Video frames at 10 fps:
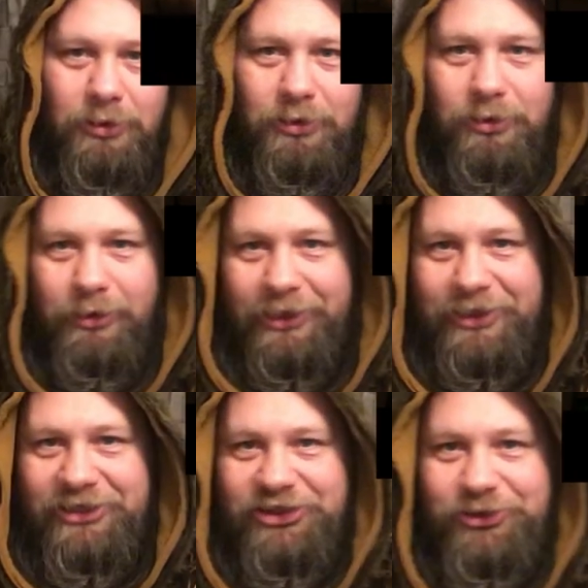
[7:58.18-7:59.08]
He
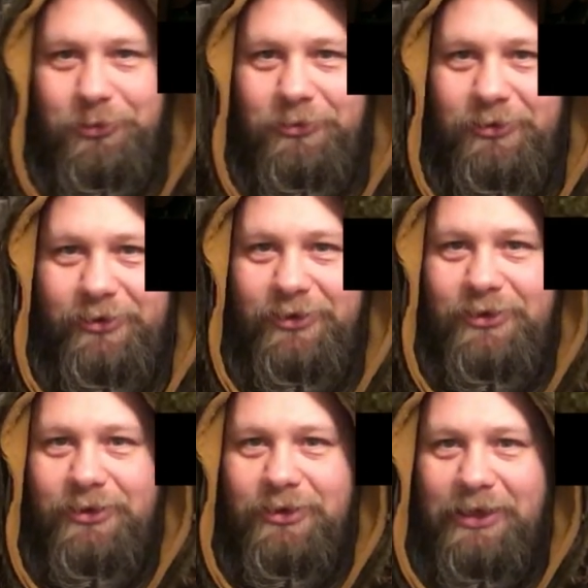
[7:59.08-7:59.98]
takes a sword,
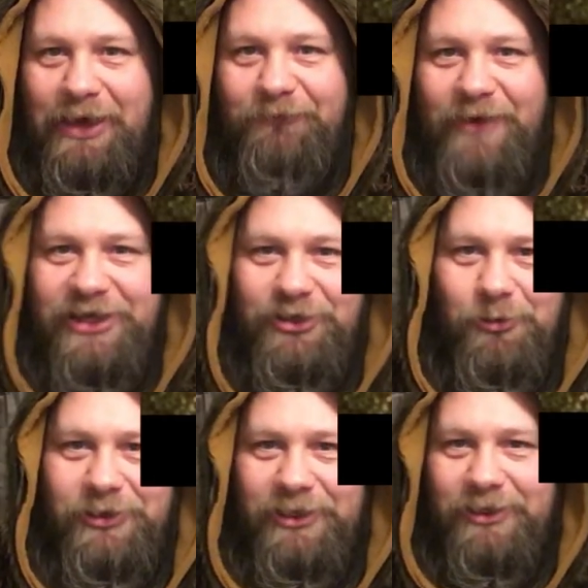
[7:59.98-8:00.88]
and he fights
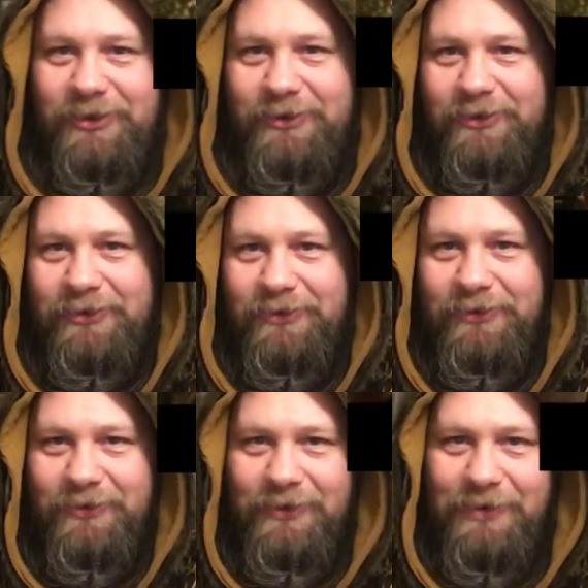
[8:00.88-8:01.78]
Loki.
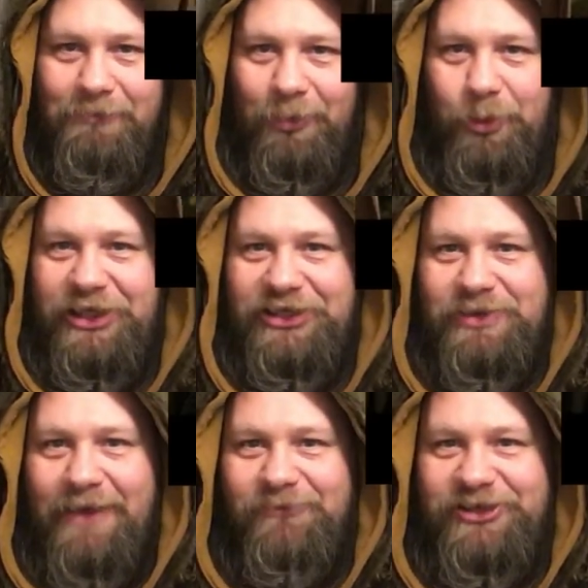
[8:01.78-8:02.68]
Loki seems
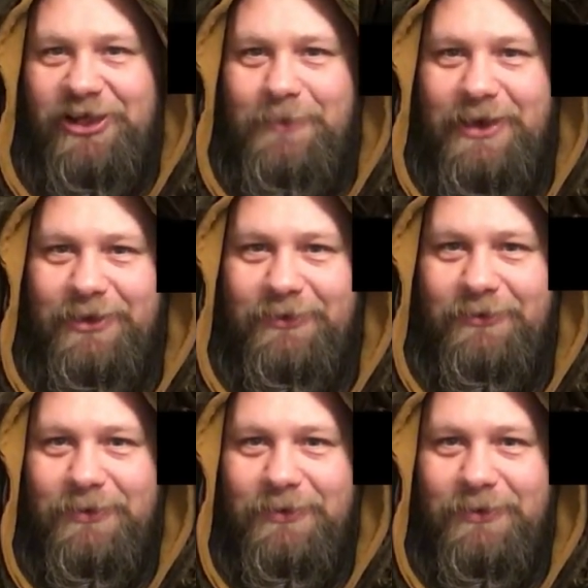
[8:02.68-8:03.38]
to have stalemated